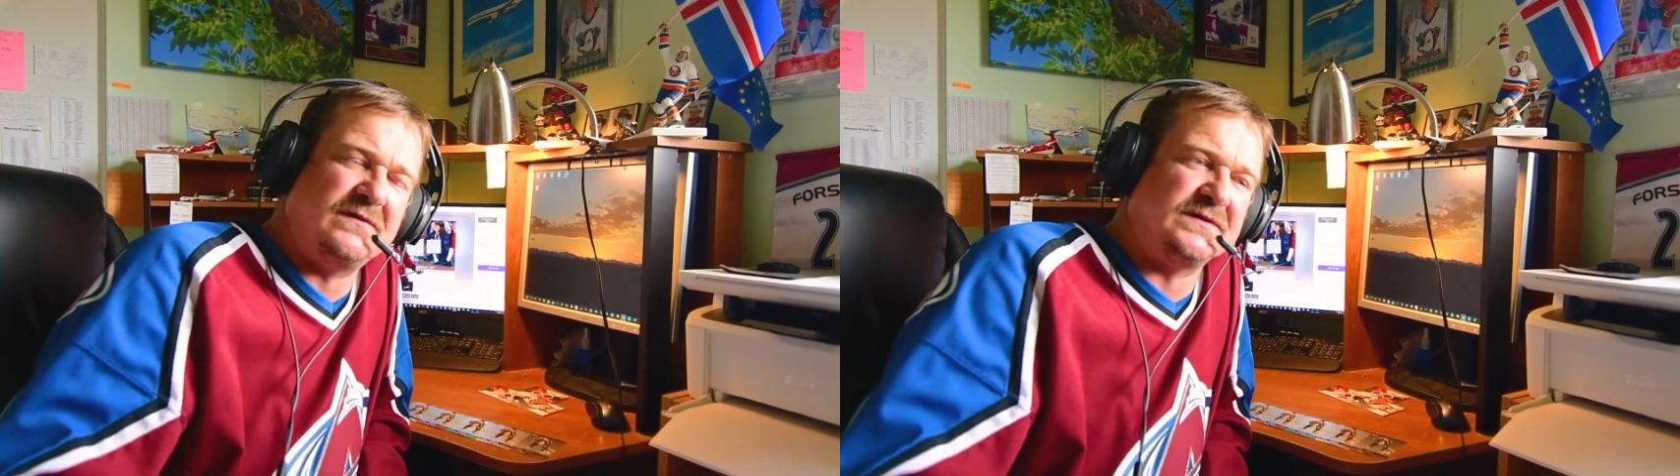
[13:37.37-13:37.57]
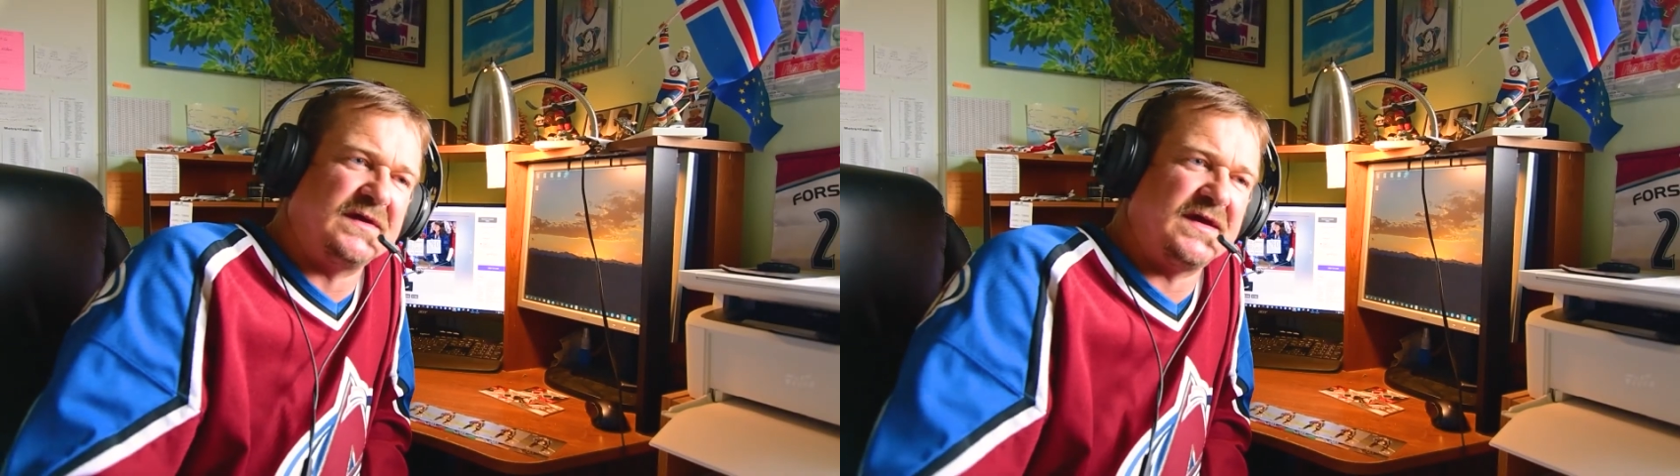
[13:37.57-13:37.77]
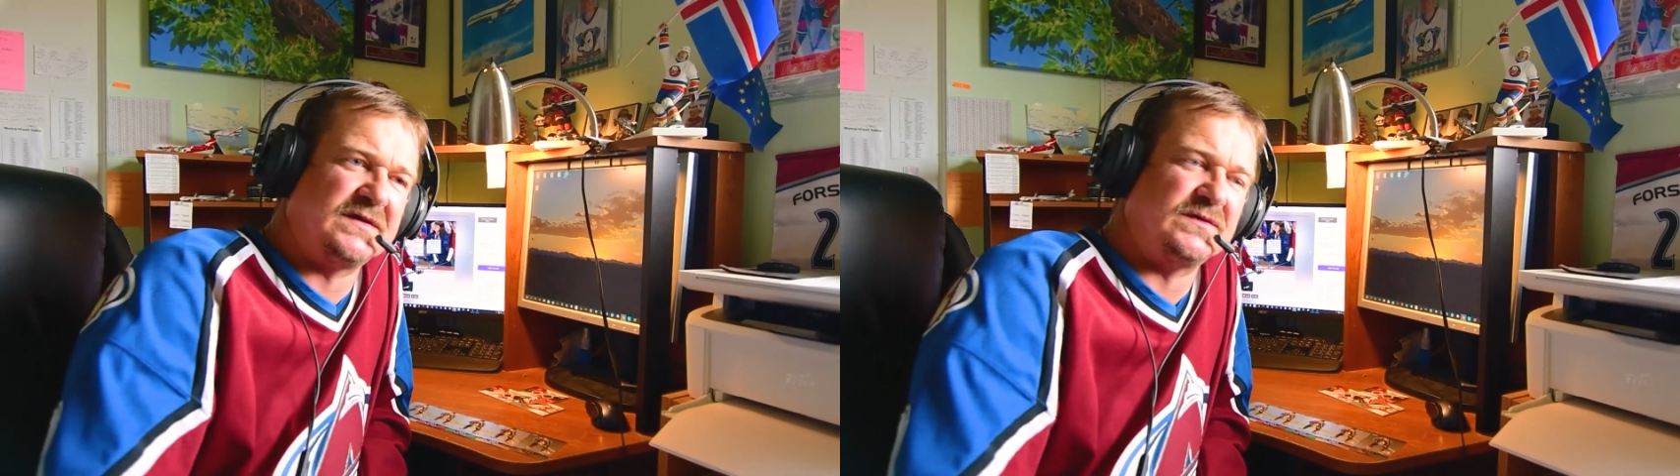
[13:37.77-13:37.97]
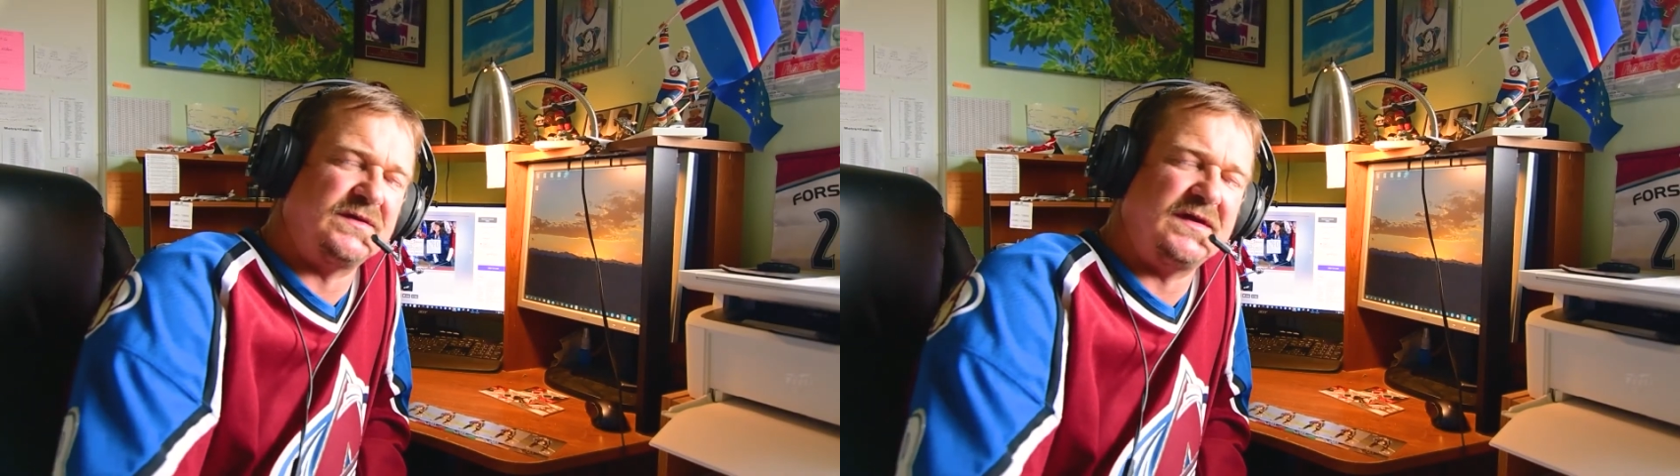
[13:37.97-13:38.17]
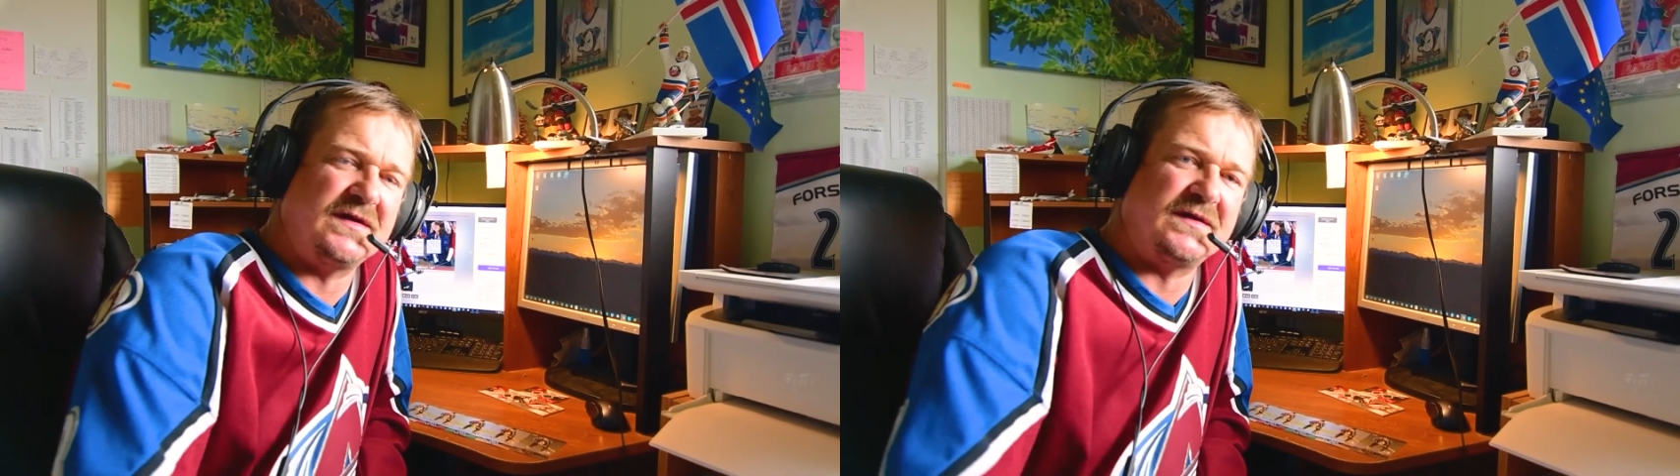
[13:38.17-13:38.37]
Would like to
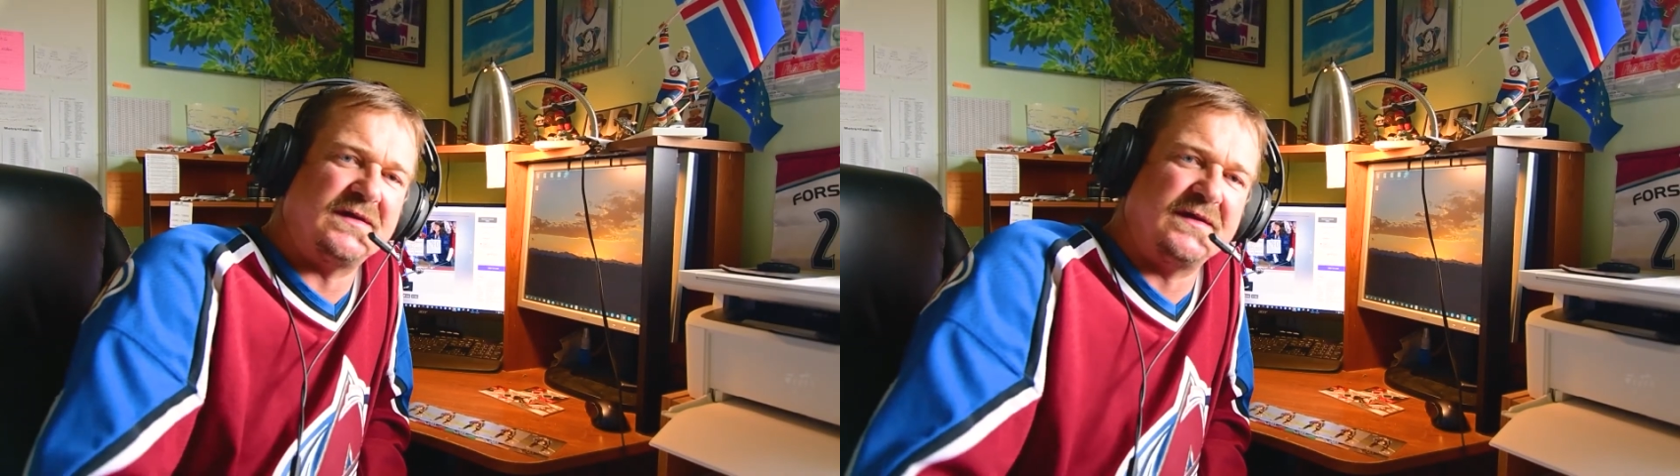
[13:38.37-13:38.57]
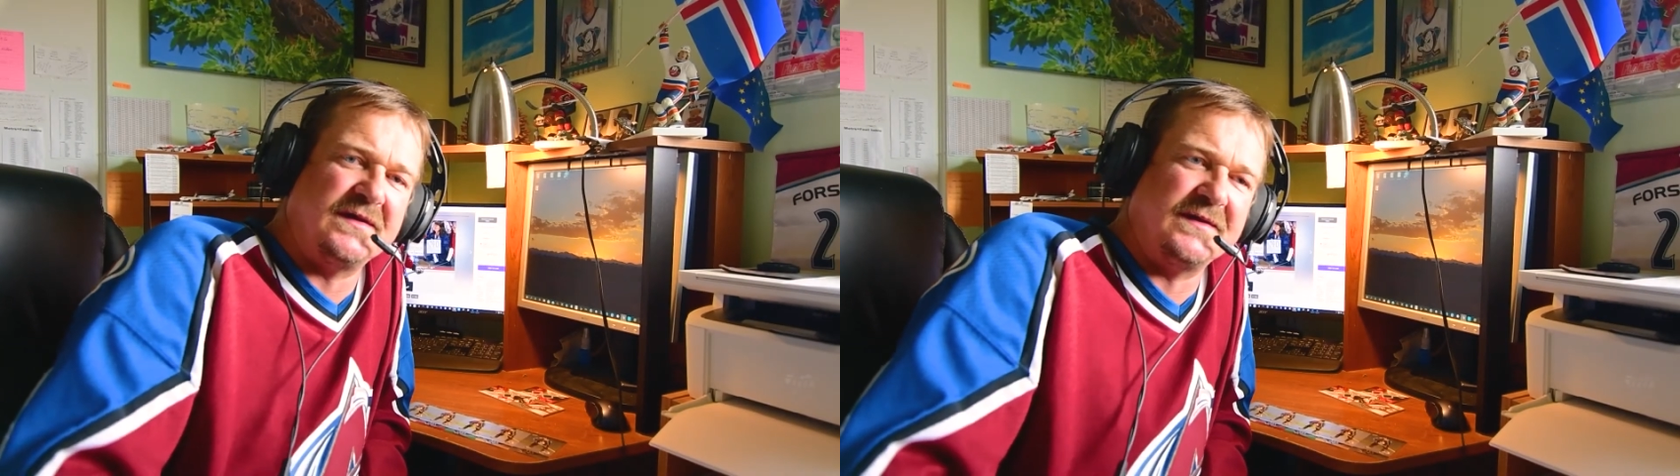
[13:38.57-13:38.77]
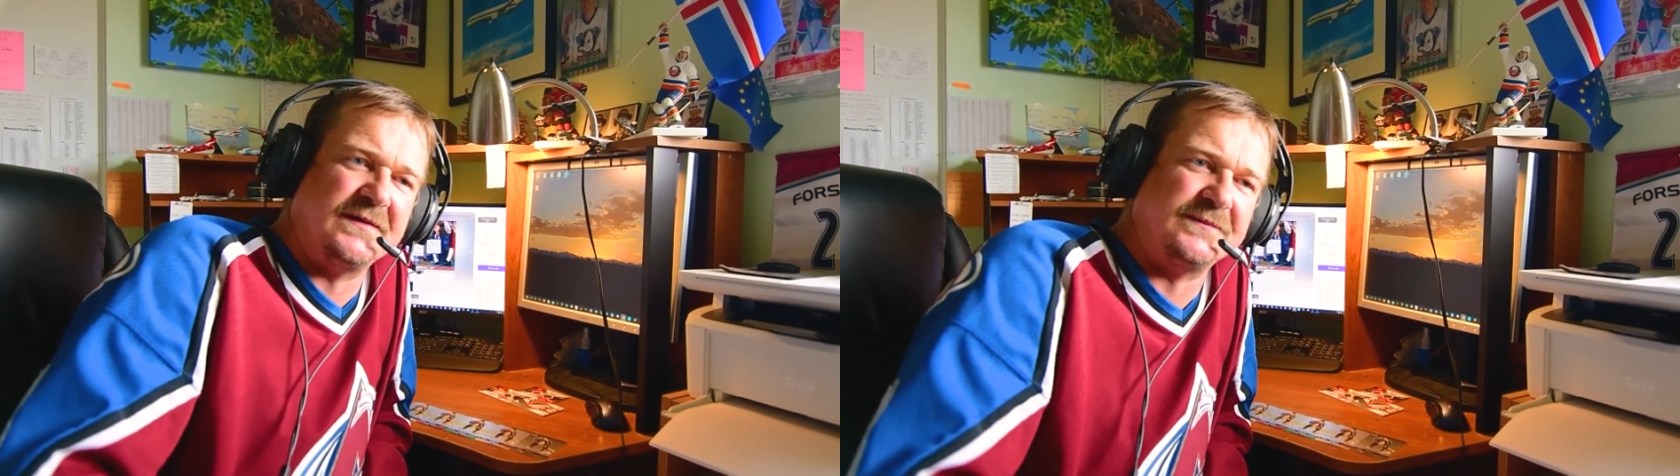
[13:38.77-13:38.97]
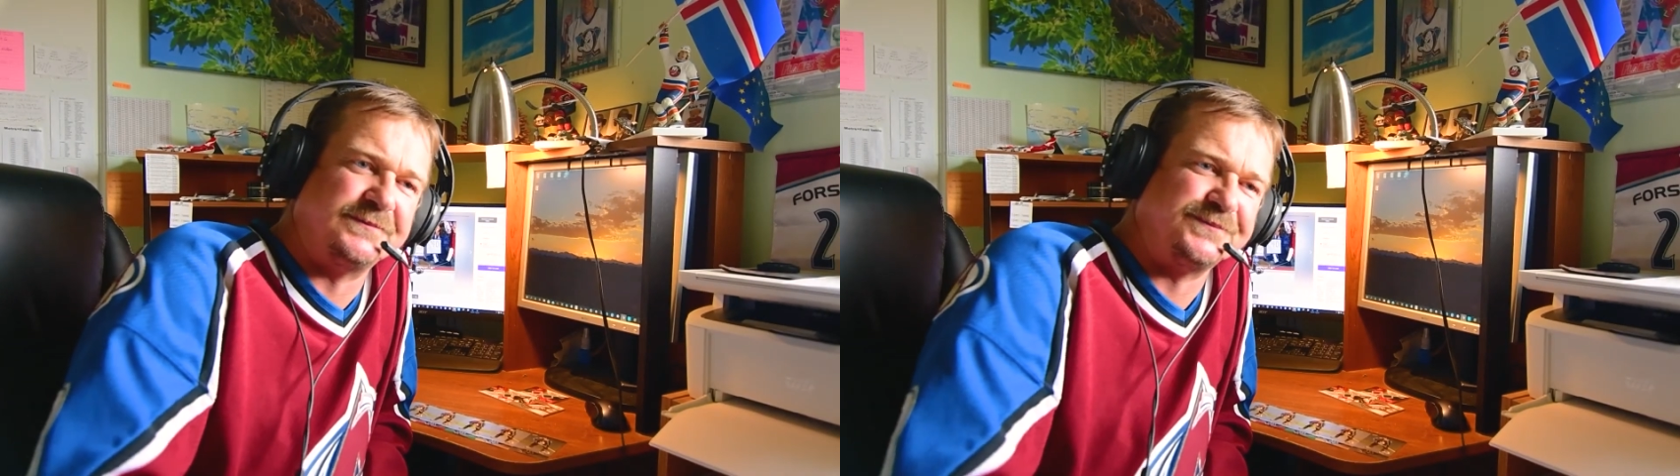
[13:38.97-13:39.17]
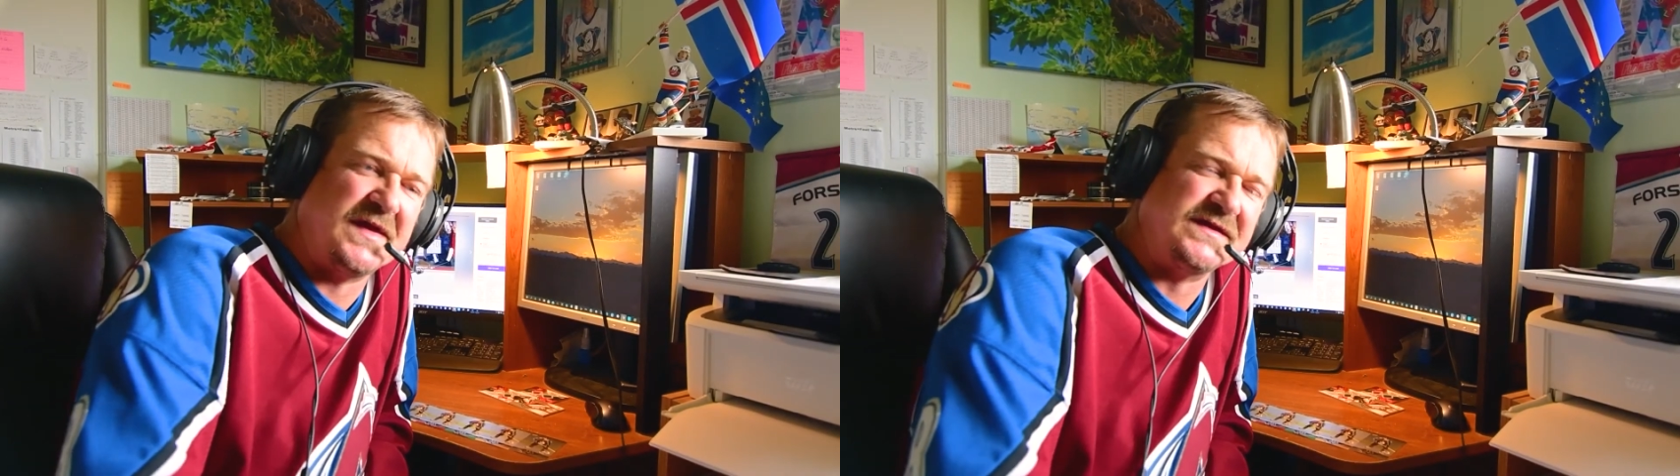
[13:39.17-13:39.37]
hear
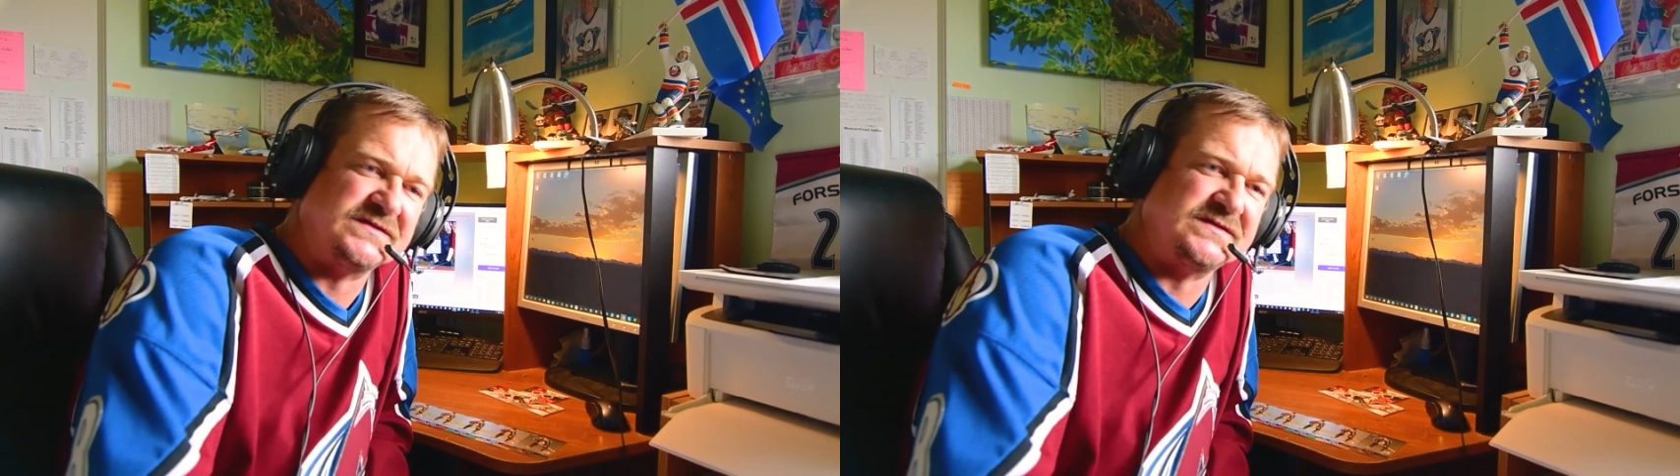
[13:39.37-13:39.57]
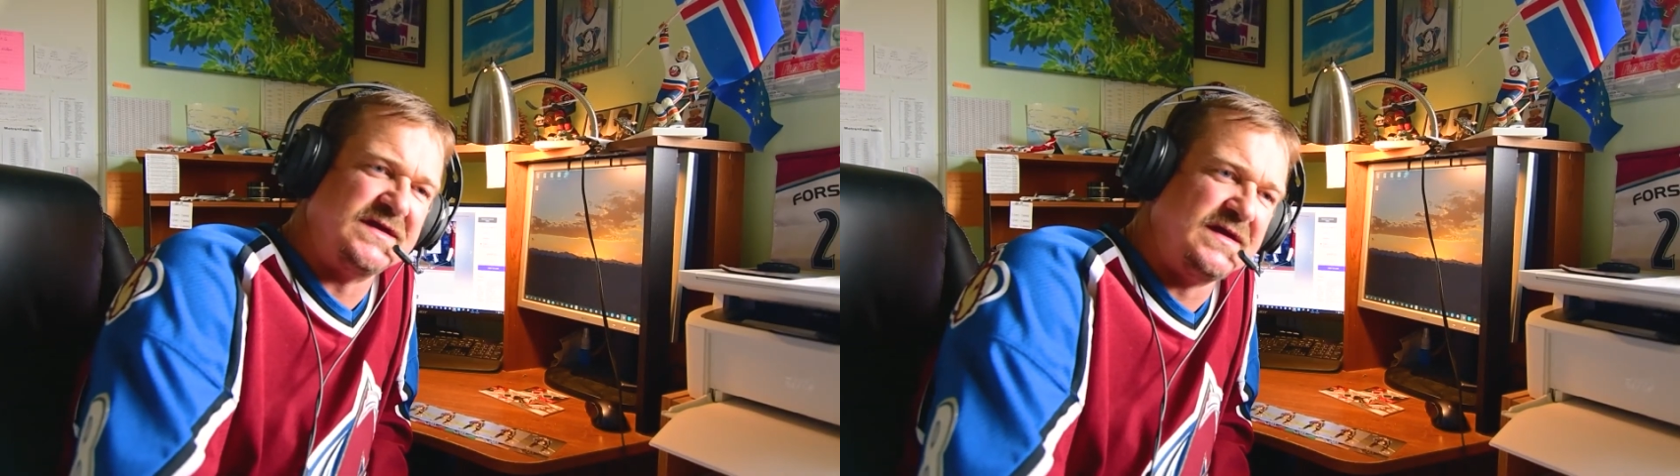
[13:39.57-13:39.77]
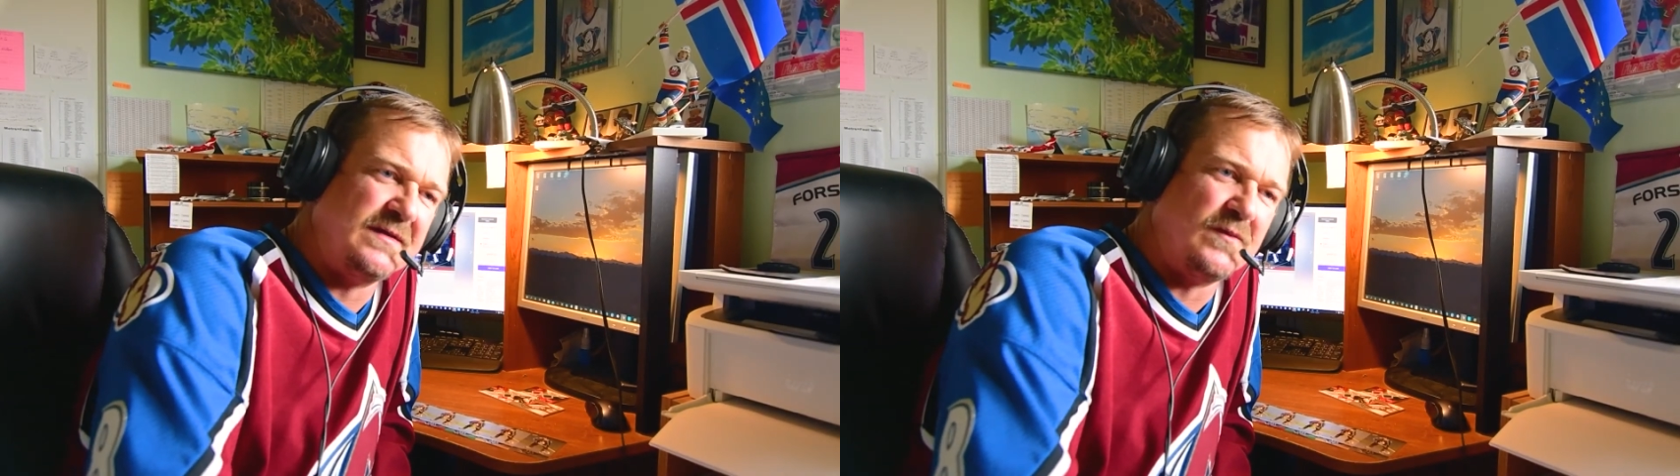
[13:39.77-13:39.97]
and see